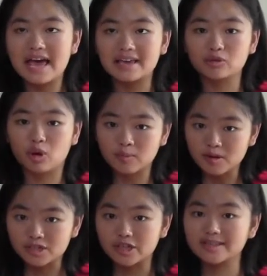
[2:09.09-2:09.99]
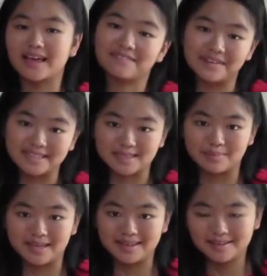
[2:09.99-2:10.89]
a normal shirt that fits
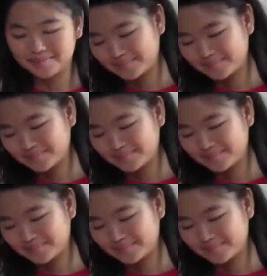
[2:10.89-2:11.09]
me.